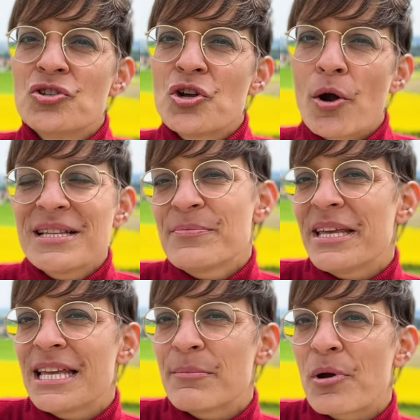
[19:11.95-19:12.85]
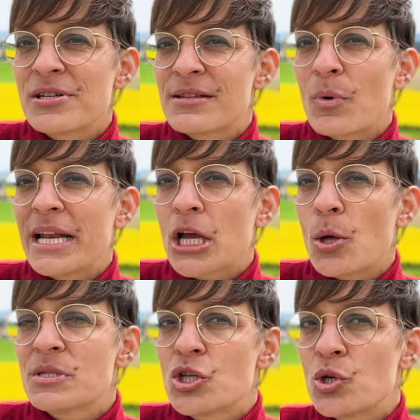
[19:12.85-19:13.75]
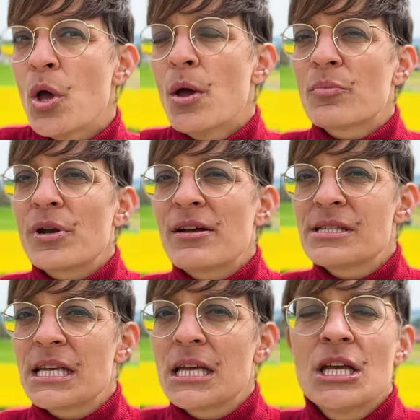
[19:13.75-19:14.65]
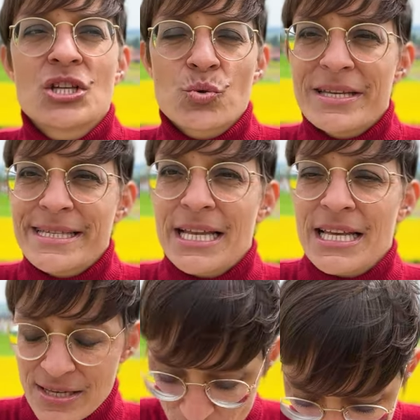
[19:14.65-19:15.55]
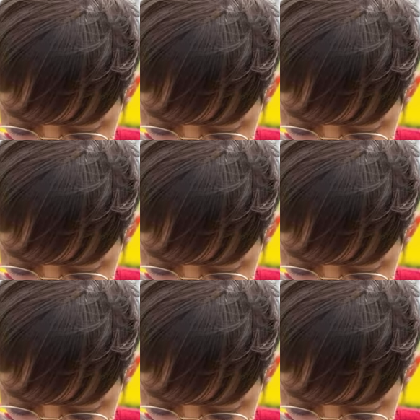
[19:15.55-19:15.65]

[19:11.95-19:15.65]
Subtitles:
German speaking person when it comes to pronouncing Swiss cities, okay?